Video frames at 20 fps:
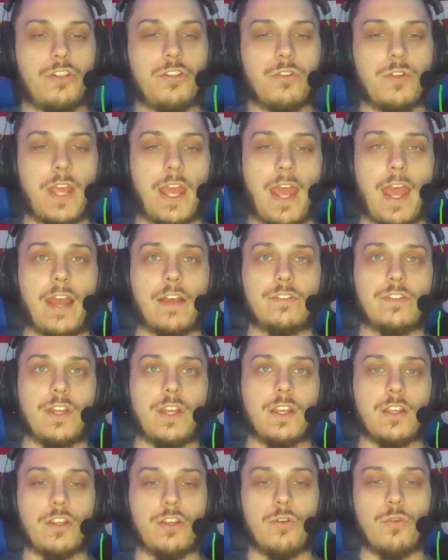to get exit
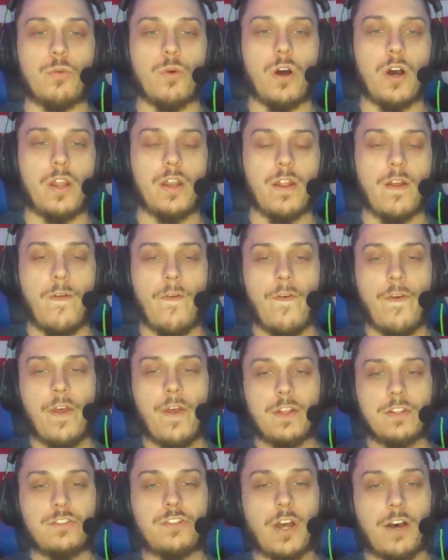in Q1.
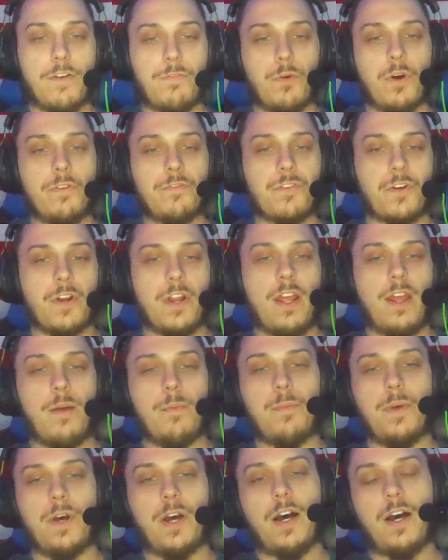Tough one for him.